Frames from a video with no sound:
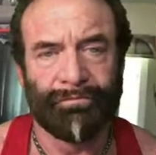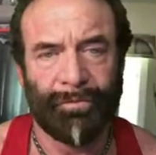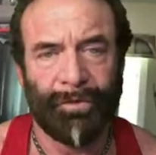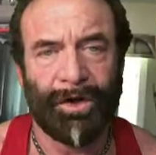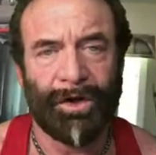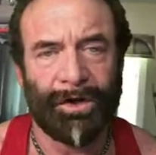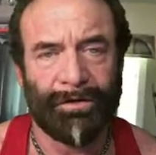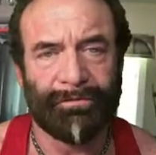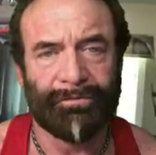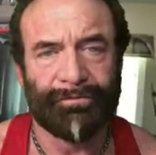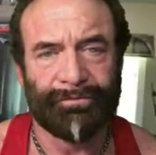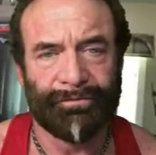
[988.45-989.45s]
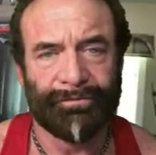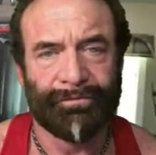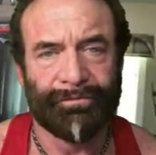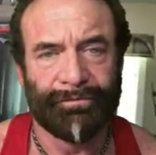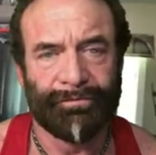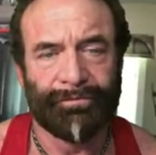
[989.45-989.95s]
Yeah.
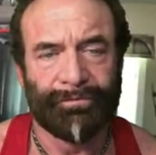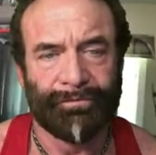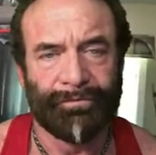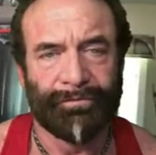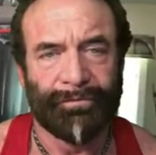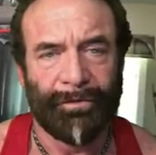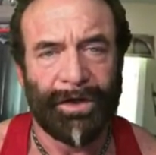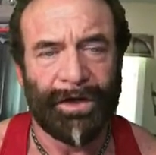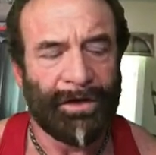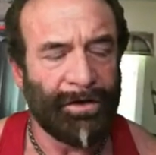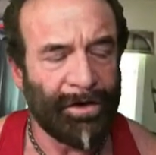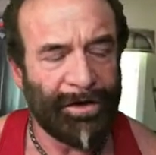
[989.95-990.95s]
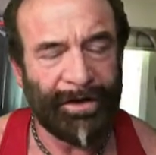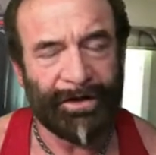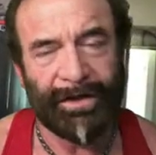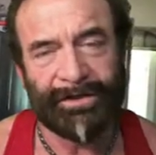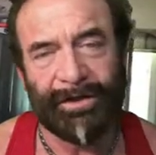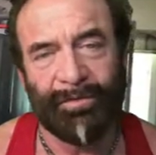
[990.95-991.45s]
Yeah, no, I think
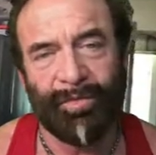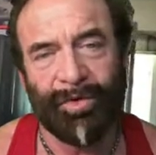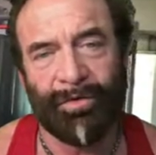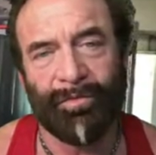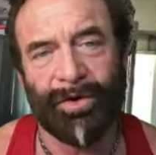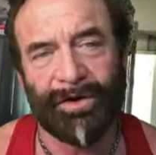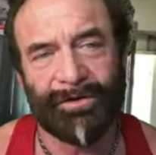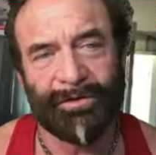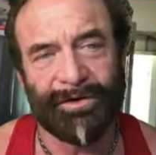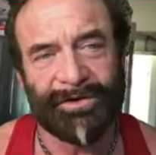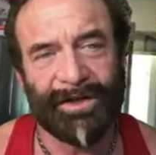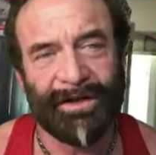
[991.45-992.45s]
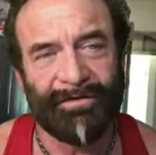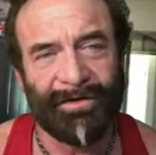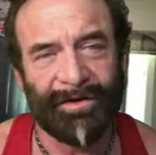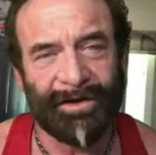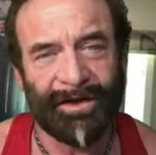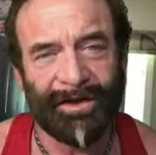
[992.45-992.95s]
that's an important principle. Is
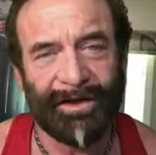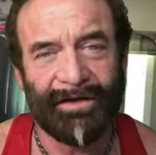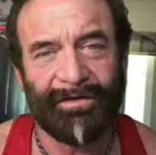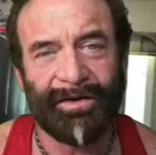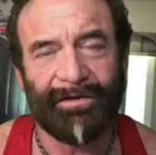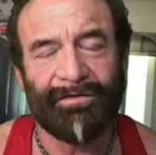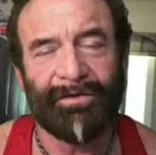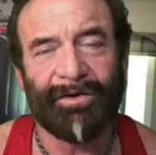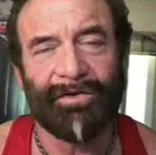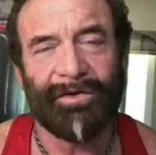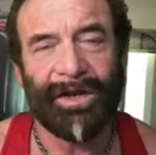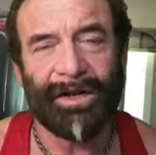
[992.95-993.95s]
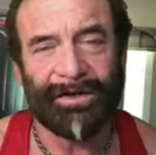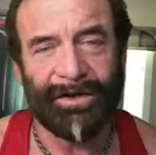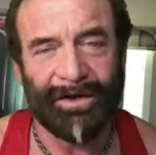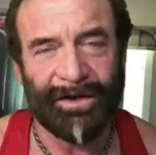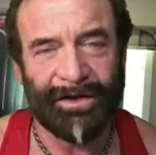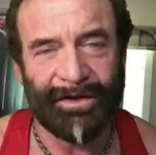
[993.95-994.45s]
definitely even if you don't act
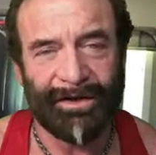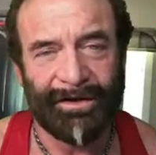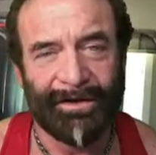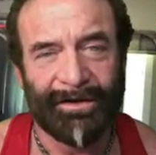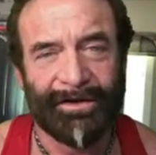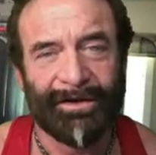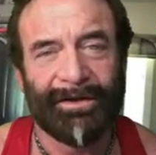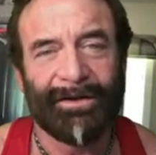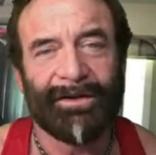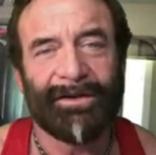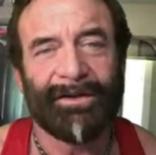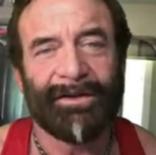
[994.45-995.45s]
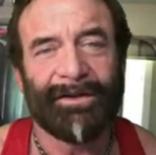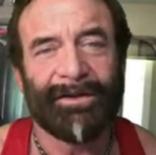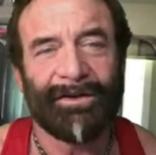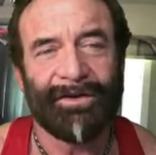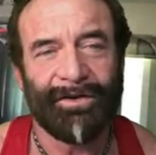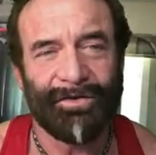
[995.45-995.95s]
on it,
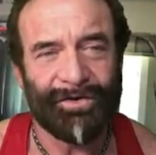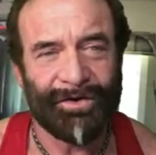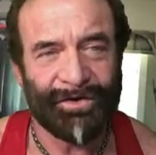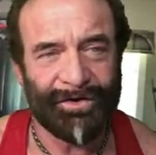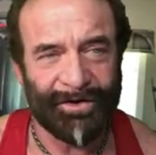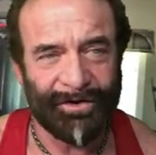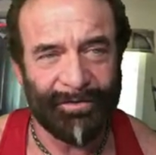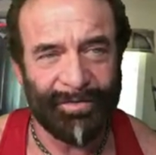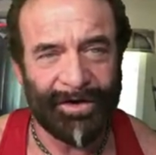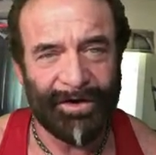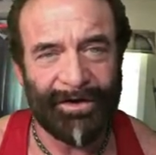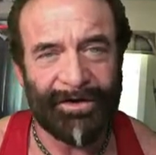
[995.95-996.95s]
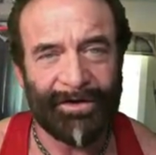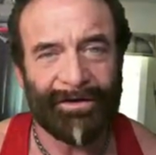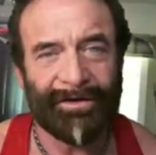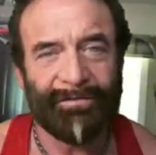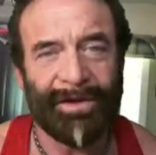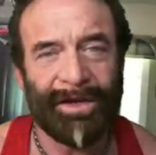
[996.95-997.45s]
you should still be
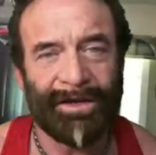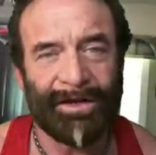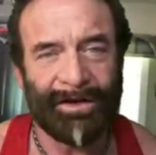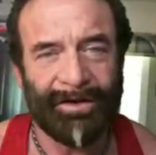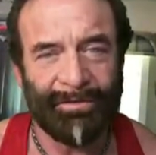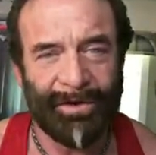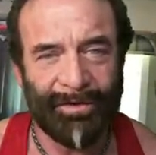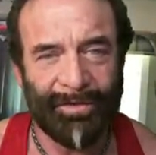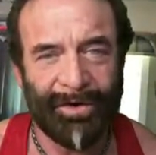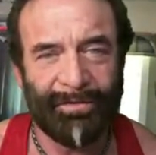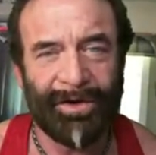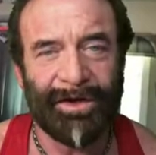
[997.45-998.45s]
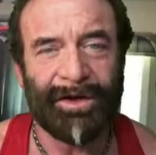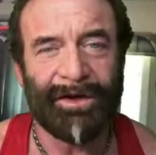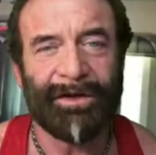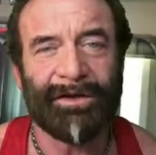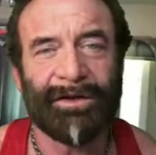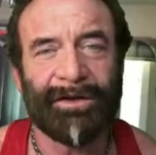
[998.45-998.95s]
the man that other men want to
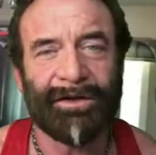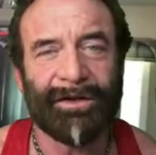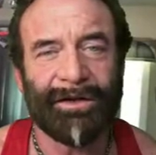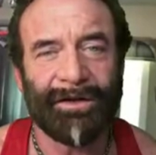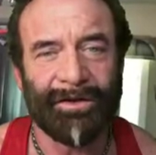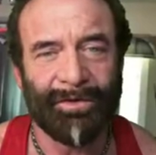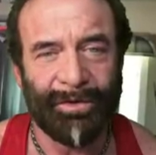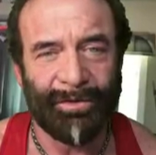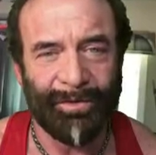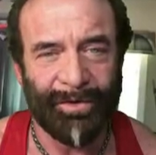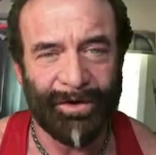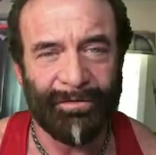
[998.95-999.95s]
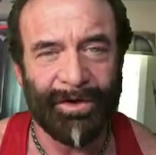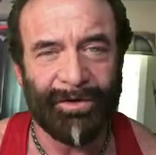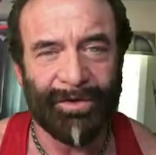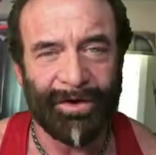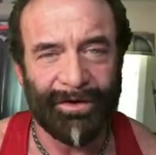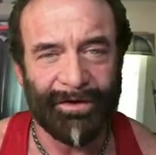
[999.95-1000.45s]
be and that other women want to be
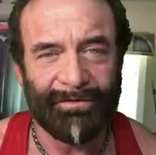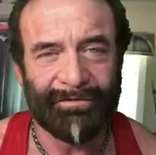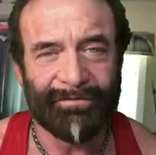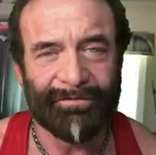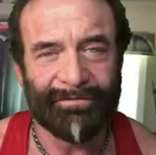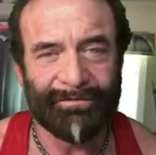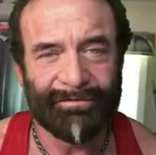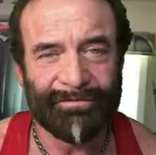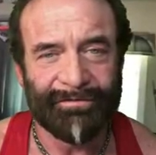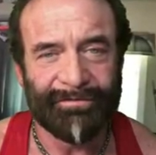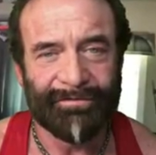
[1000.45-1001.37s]
with. Well,